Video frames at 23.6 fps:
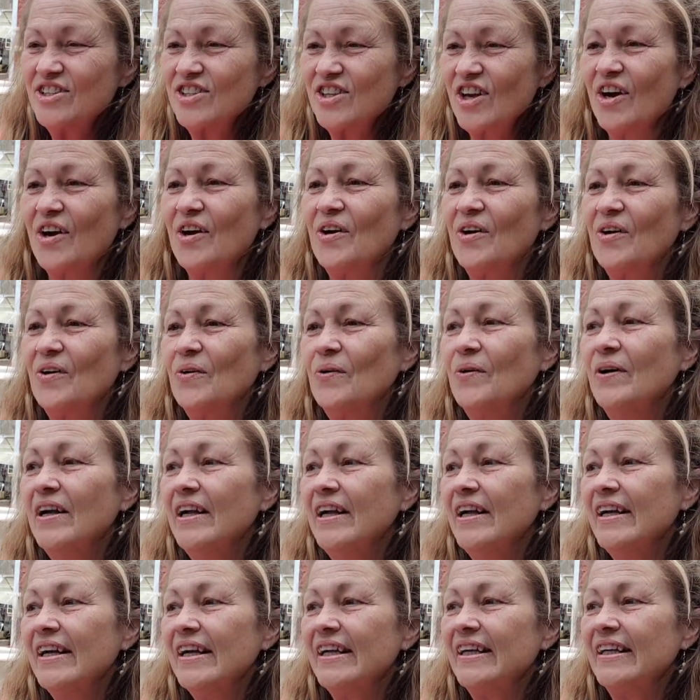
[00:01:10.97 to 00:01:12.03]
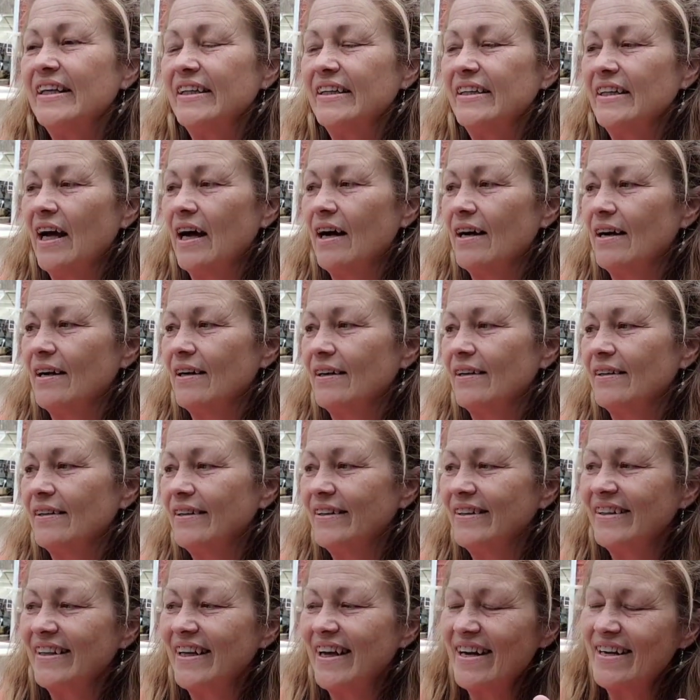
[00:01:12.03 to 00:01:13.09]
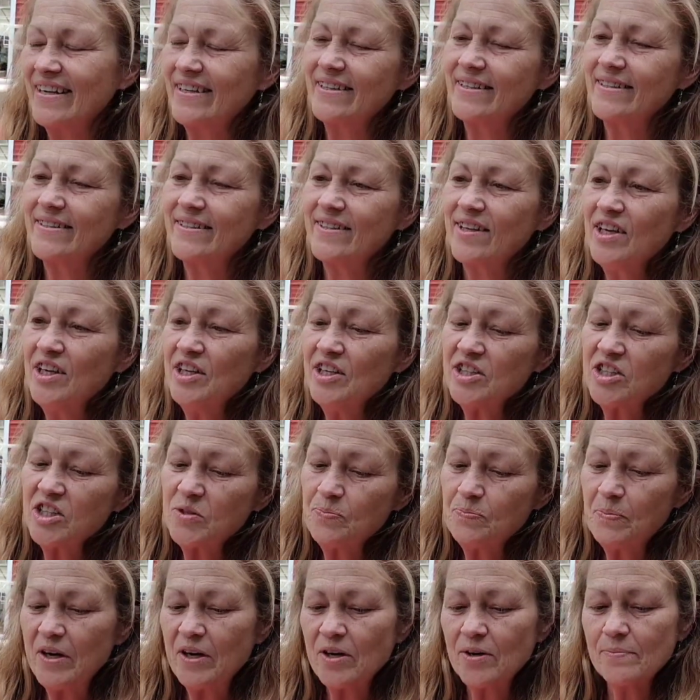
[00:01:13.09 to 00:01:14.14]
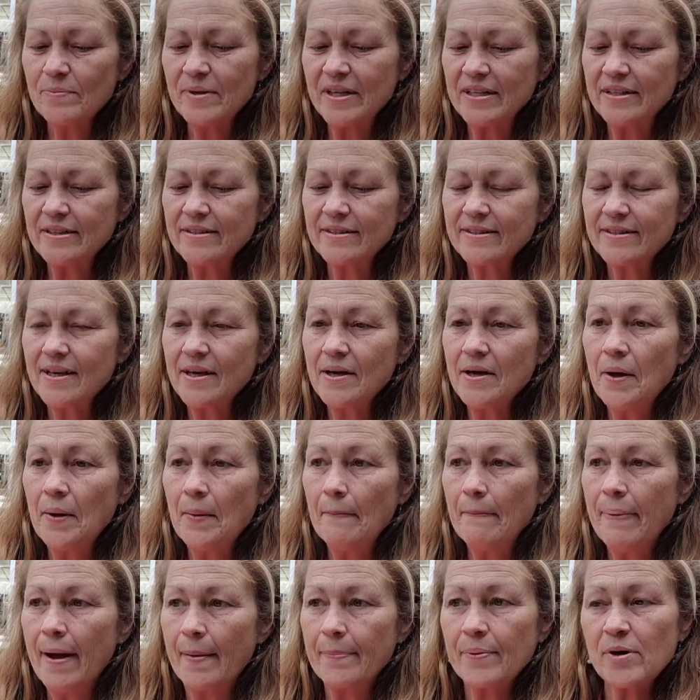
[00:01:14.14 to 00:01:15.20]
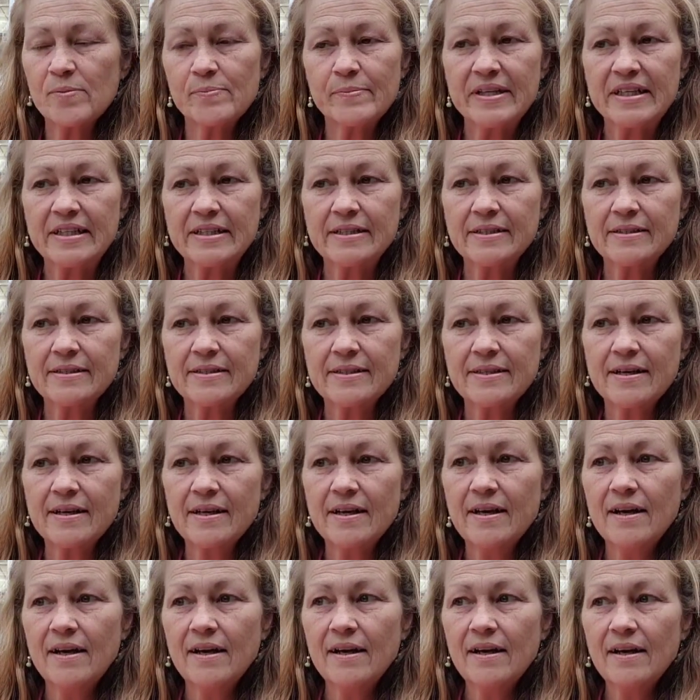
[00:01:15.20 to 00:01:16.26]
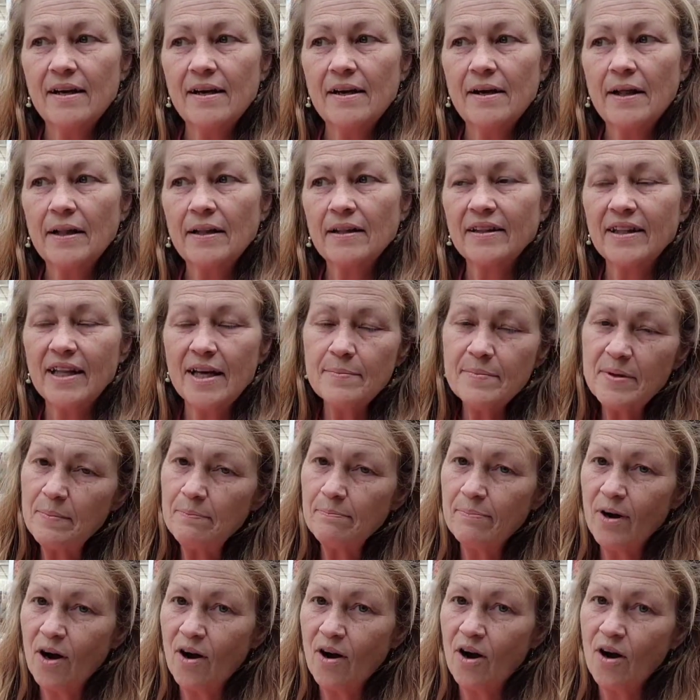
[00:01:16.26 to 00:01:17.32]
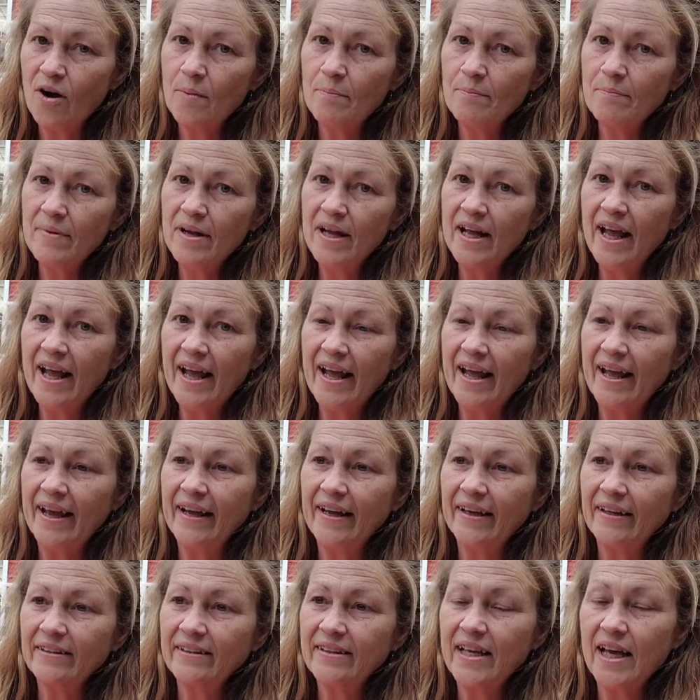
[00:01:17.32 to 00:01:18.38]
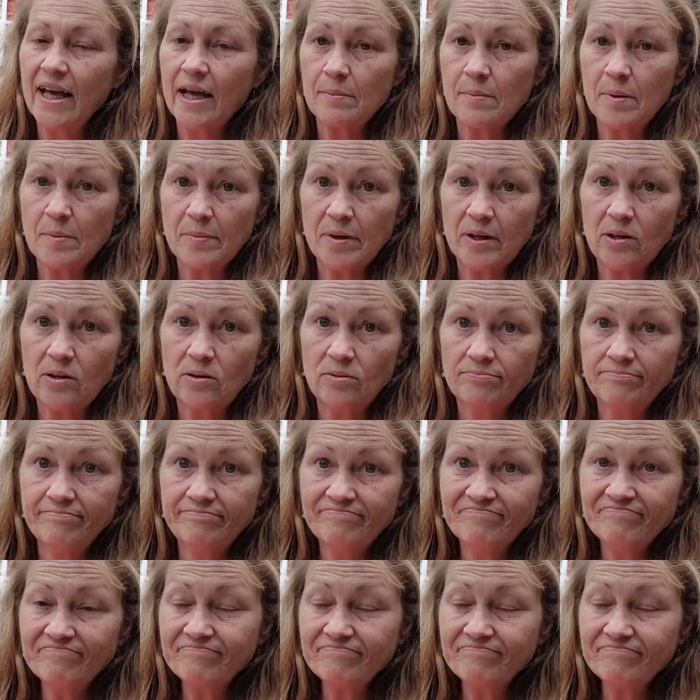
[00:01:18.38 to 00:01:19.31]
so, it, uh, it has spearmint, peppermint, lemon balm, and chamomile.